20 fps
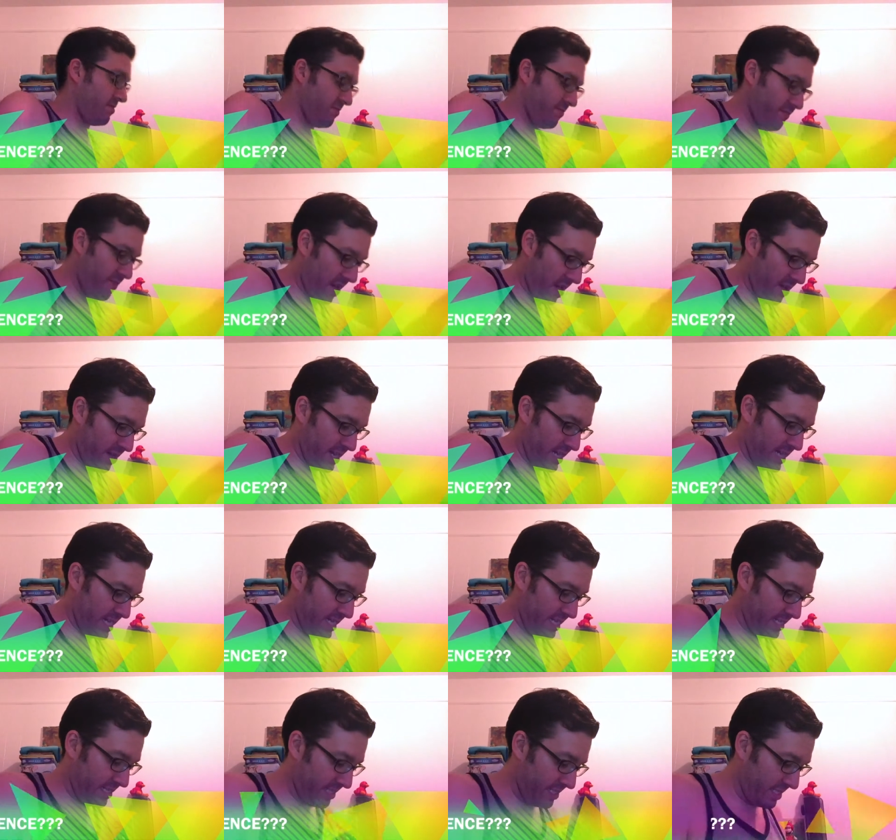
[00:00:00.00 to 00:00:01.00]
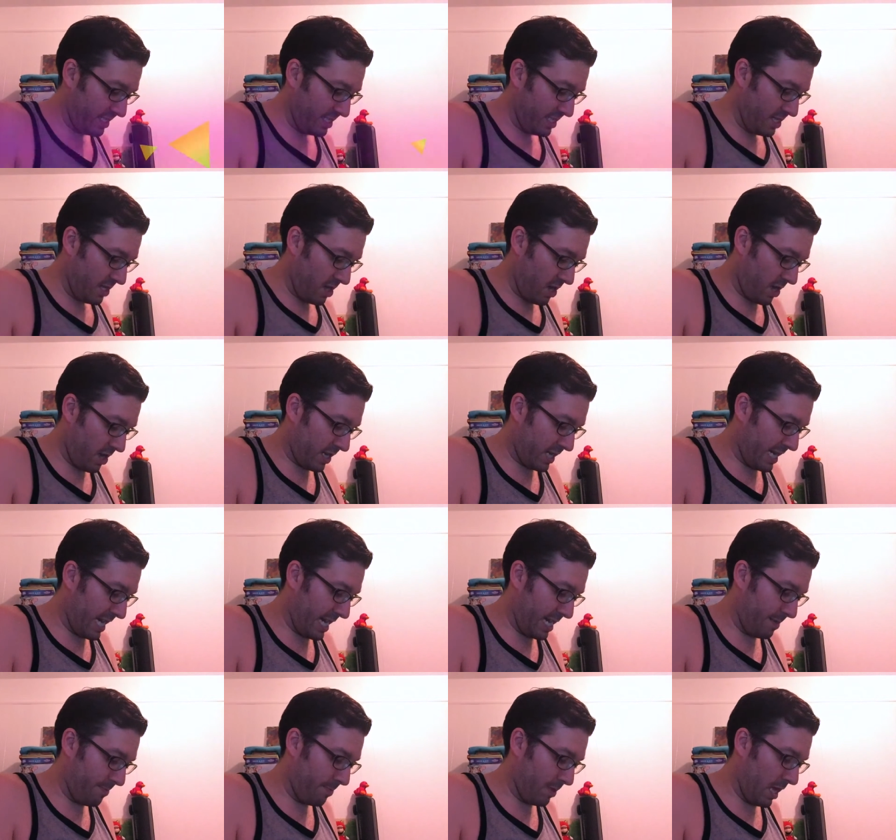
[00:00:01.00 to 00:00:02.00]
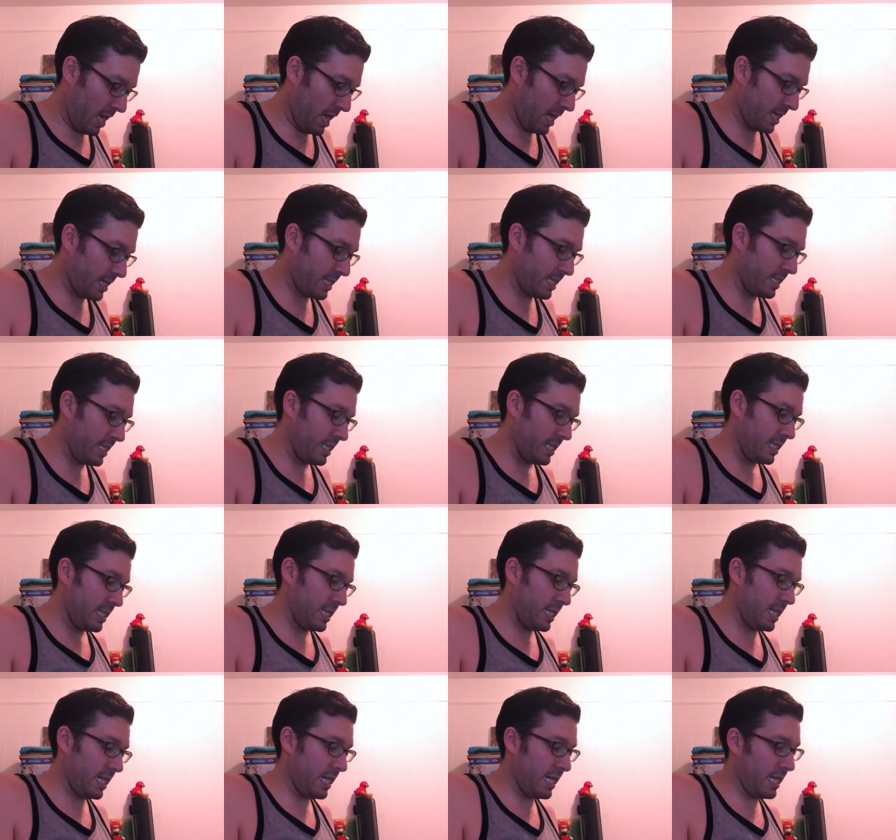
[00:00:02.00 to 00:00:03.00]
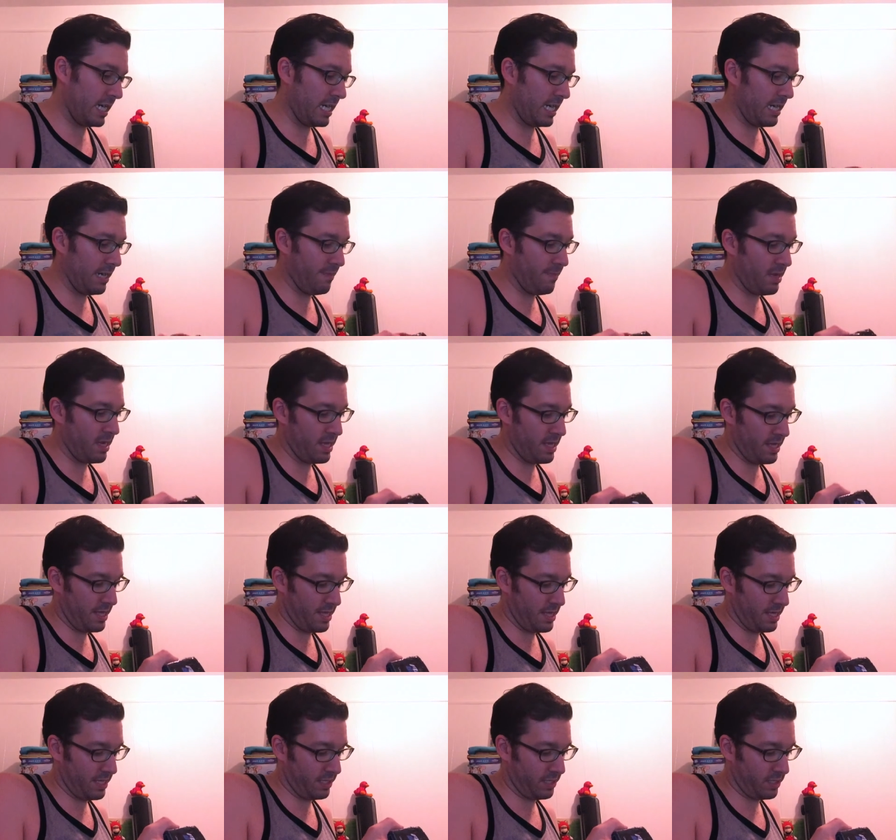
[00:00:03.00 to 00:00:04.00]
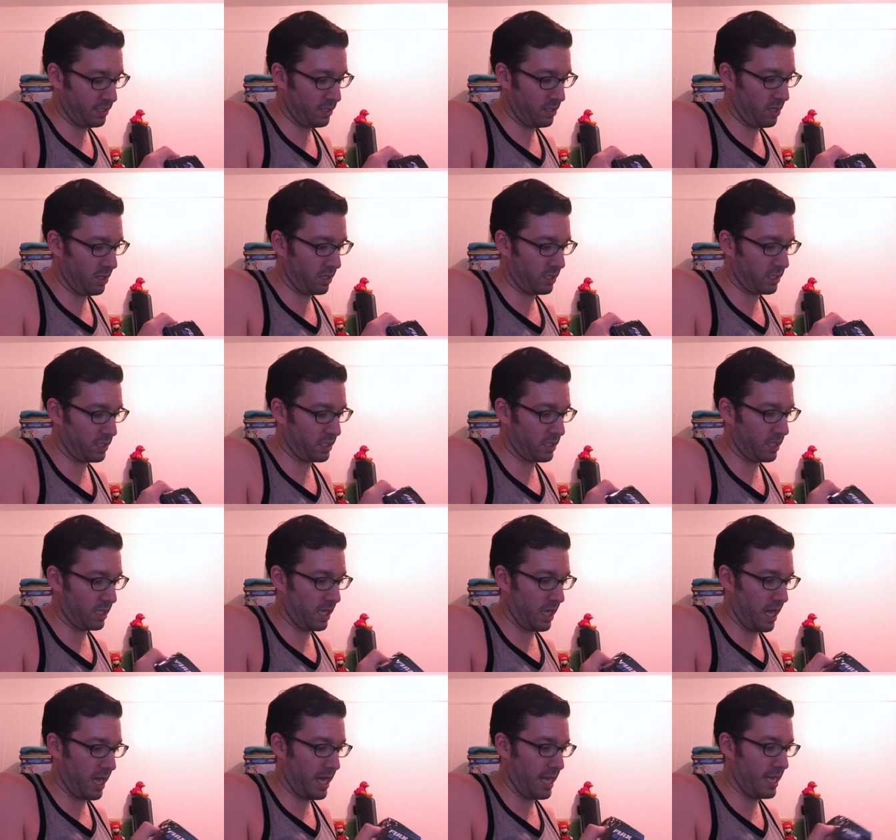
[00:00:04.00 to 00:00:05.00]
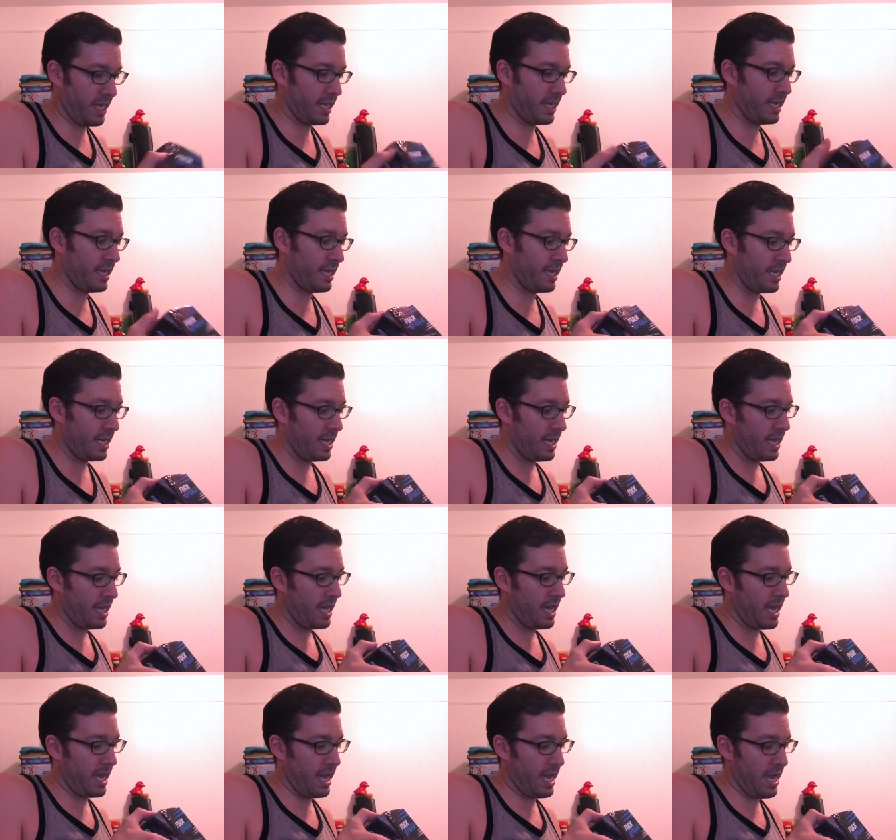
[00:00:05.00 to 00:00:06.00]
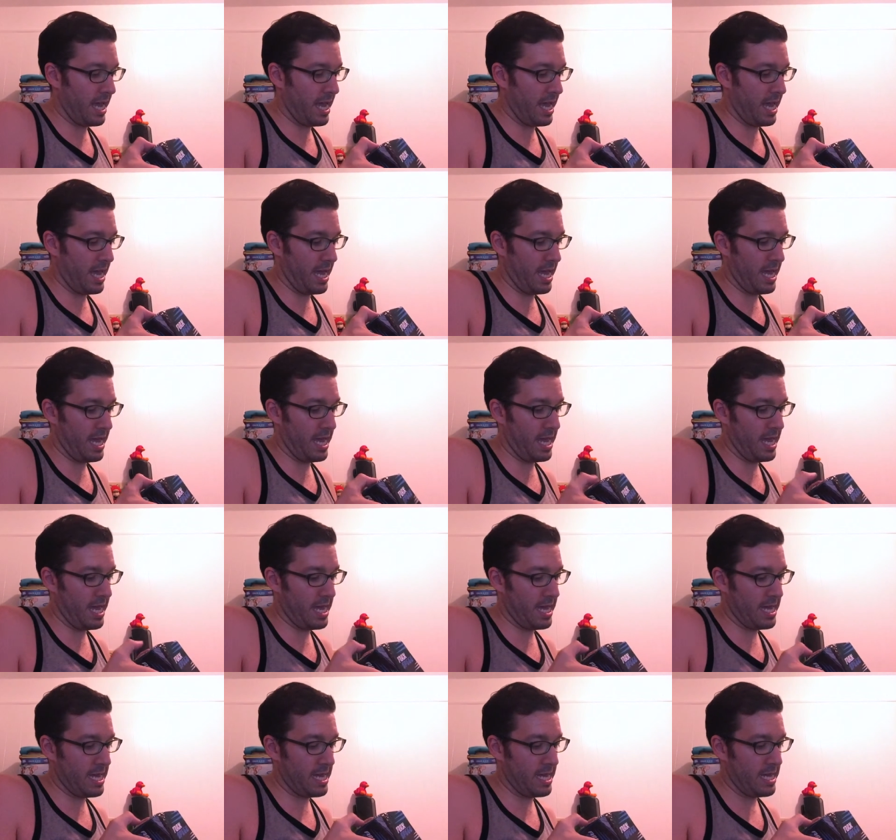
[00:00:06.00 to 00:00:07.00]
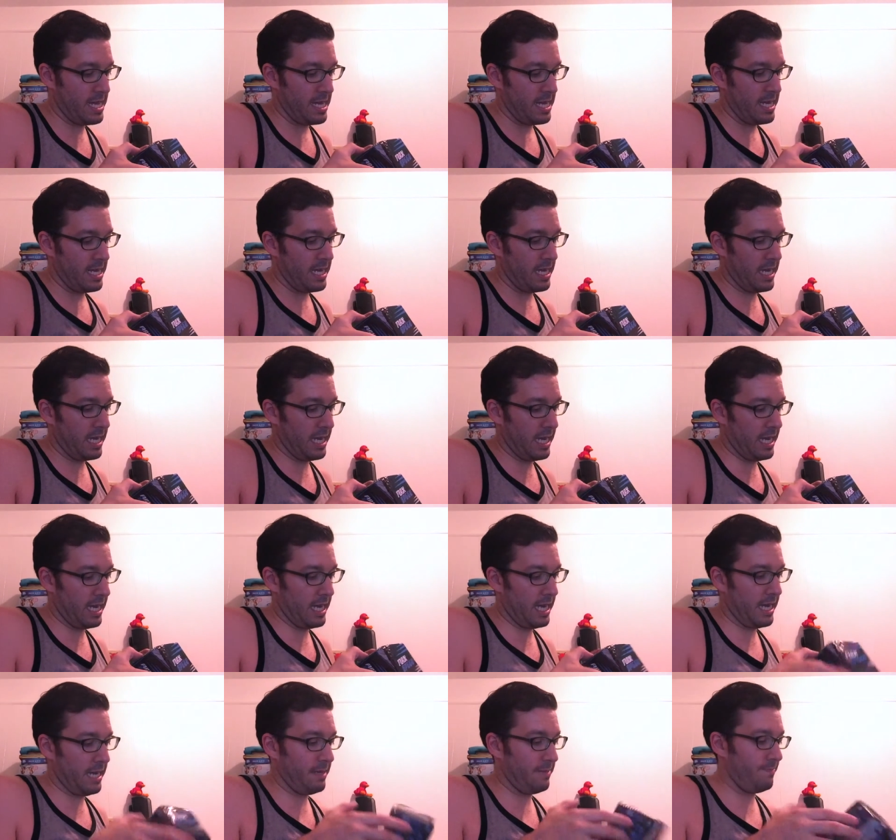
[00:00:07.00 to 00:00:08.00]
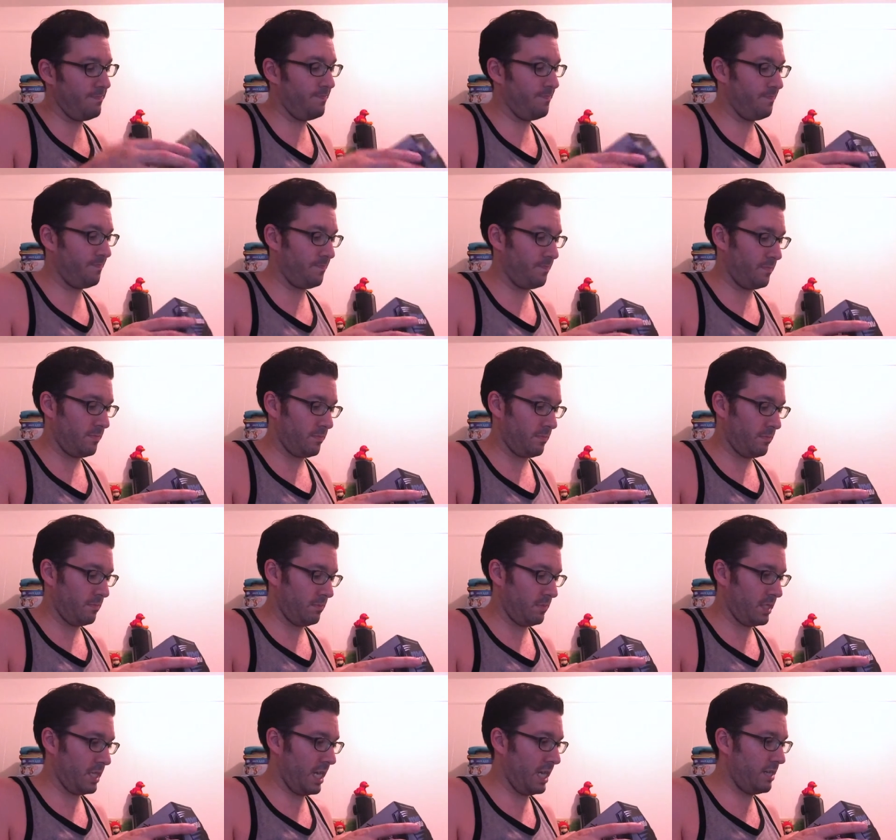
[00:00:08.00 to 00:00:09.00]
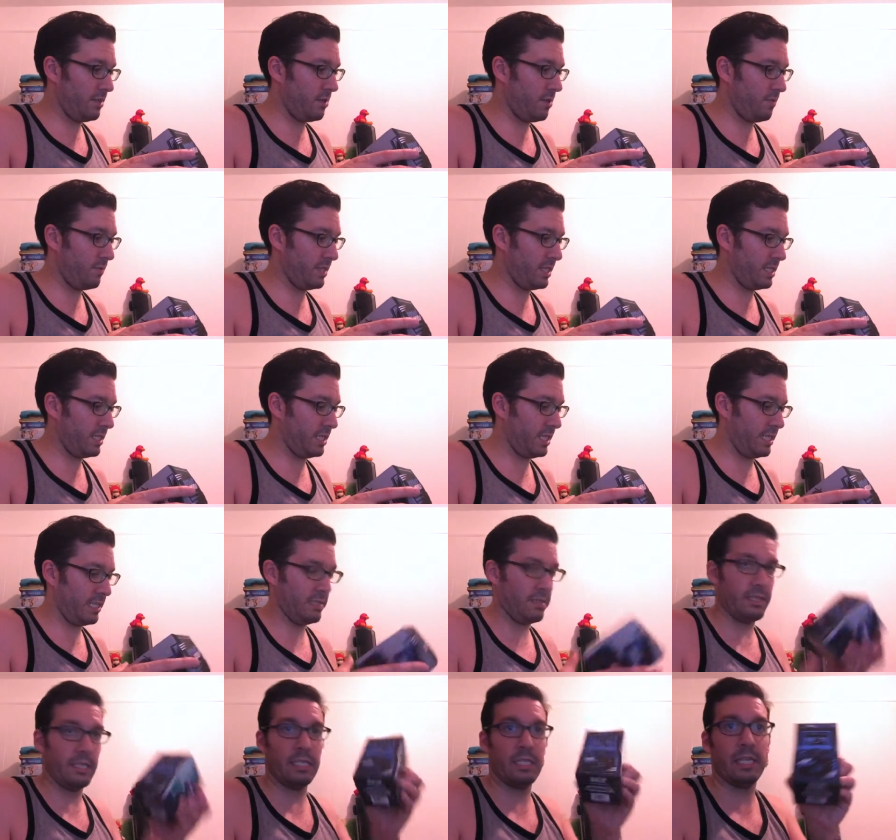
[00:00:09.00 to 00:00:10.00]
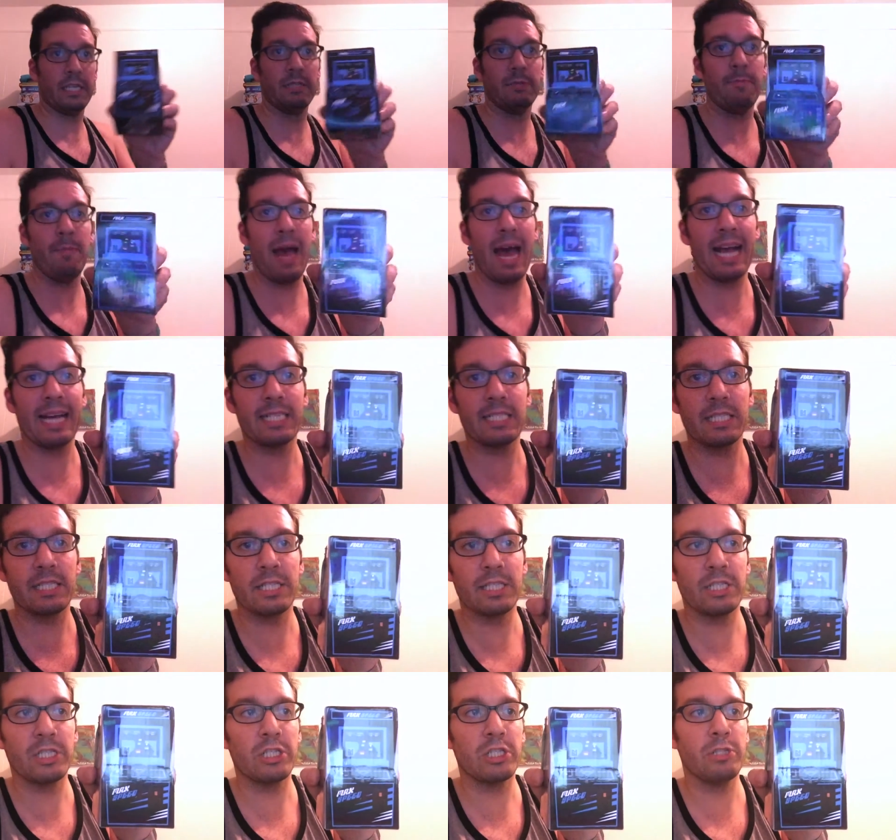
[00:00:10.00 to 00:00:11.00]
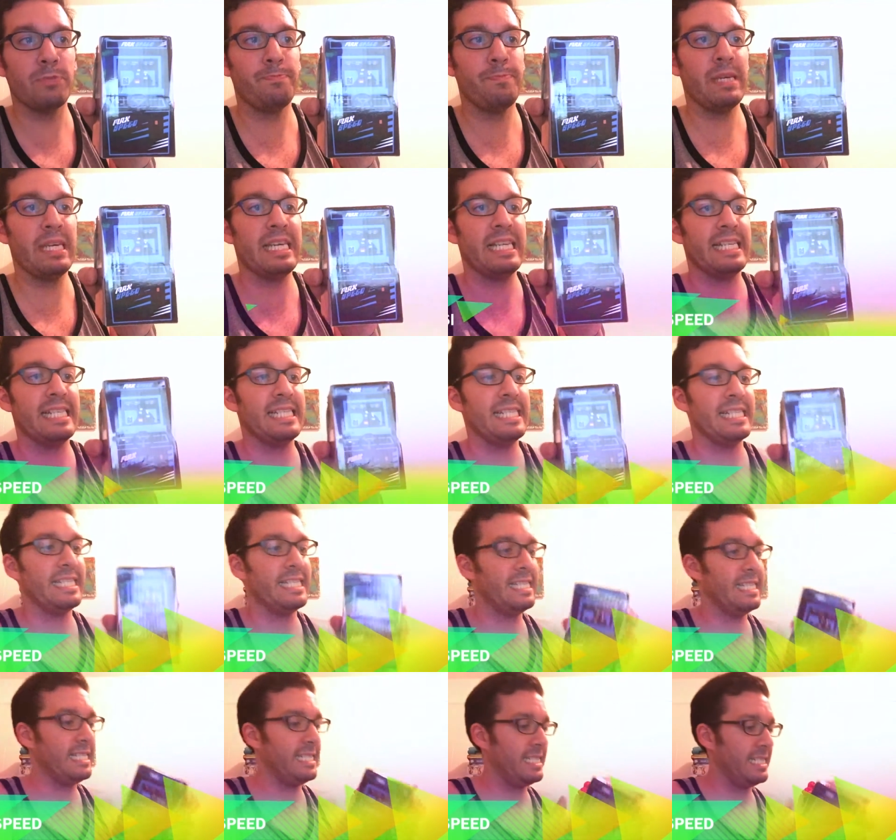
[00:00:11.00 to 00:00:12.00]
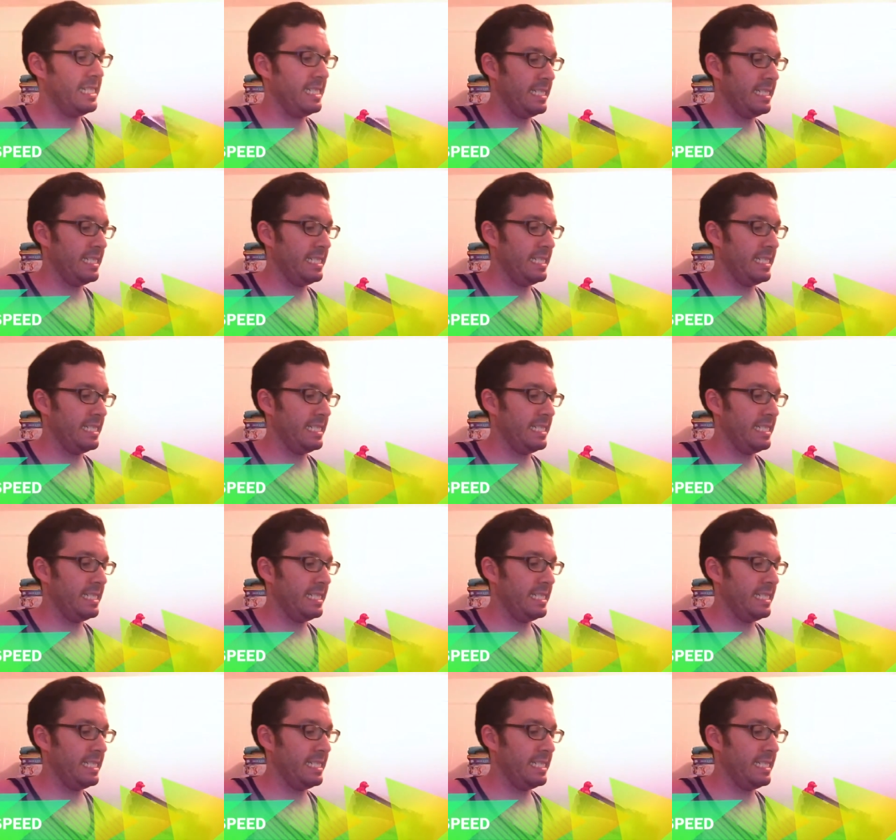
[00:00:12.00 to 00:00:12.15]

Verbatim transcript: very nice arcade block. Um, this looks like a um, I don't know what this is. It says max speed.